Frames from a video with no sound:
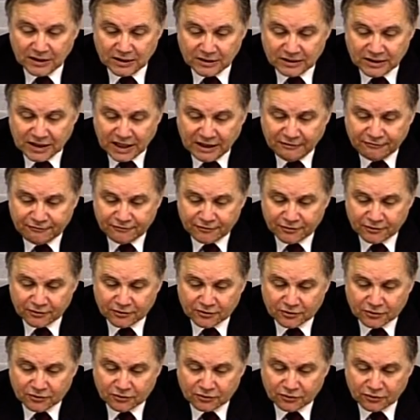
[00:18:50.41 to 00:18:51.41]
the
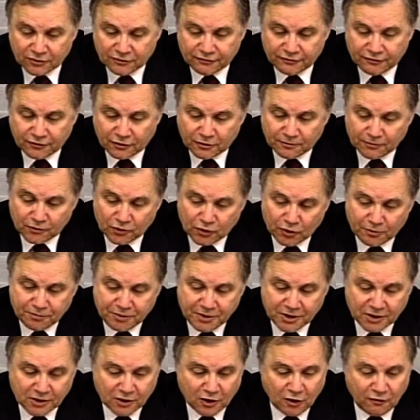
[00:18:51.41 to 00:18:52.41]
effort to reform the
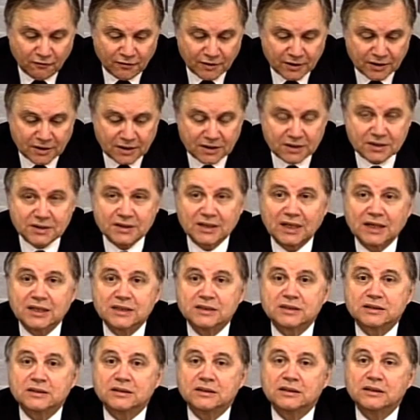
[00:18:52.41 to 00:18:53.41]
European governance
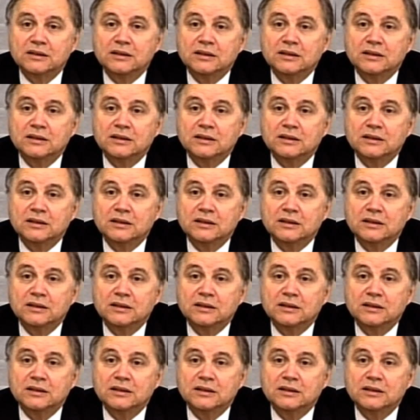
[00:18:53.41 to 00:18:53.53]
has